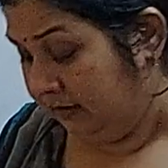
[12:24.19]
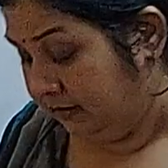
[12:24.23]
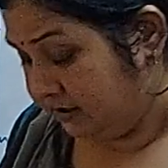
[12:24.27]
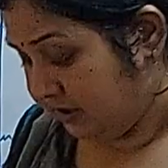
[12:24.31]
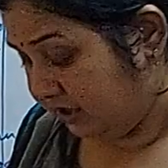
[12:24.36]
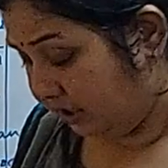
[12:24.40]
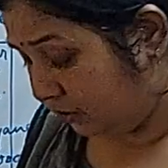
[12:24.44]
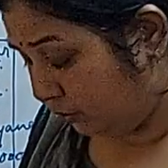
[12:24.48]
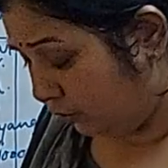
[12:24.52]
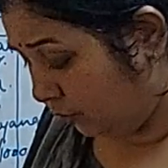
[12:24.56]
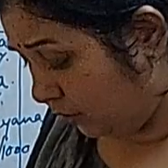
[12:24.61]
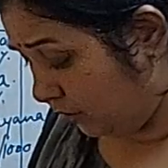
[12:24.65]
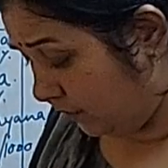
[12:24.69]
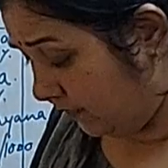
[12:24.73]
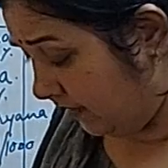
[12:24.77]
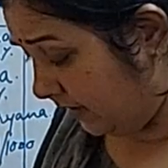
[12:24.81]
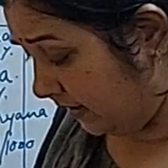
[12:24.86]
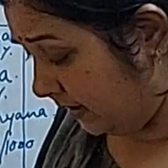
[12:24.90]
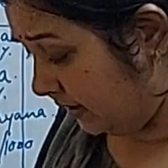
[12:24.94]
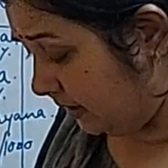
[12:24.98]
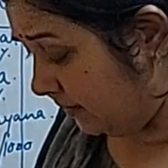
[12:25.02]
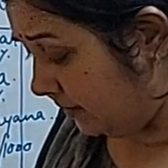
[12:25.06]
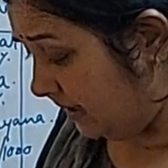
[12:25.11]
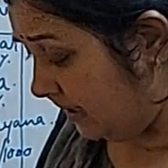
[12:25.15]

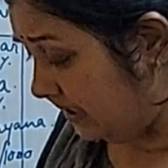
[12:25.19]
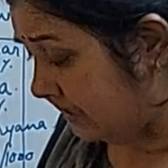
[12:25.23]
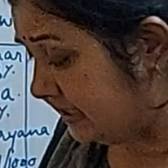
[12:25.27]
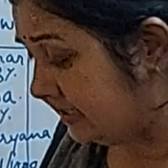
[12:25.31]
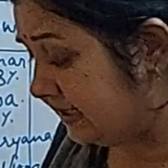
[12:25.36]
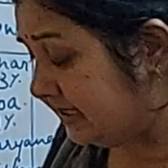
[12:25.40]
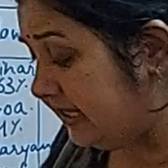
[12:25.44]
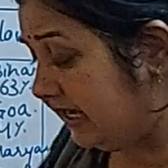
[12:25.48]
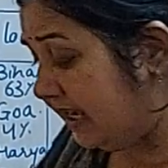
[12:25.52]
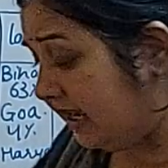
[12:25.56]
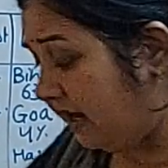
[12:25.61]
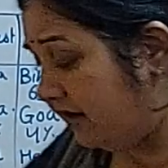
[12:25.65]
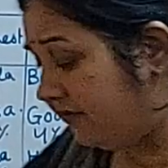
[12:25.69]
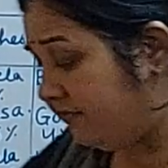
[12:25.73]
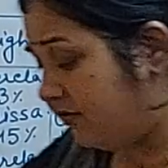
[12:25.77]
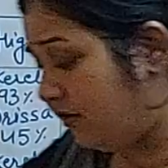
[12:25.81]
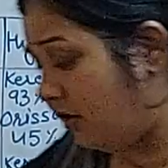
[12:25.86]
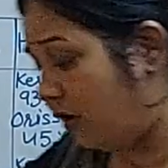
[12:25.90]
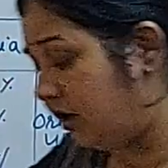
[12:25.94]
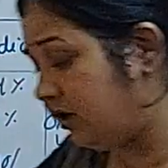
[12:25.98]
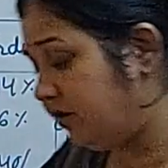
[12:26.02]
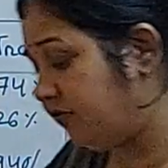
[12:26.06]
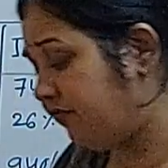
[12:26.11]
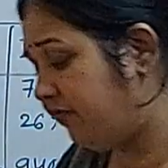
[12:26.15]
Chaturvarna means they have
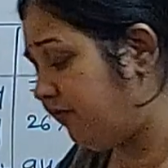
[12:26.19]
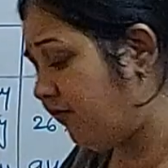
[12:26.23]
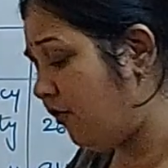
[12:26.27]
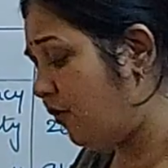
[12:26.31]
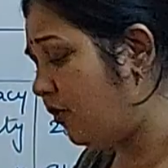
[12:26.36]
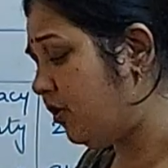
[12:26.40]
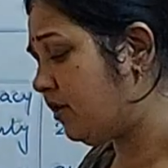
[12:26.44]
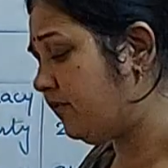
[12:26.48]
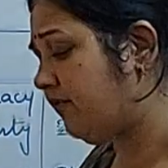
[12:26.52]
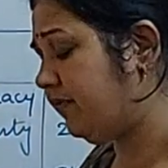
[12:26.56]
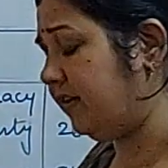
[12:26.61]
got 4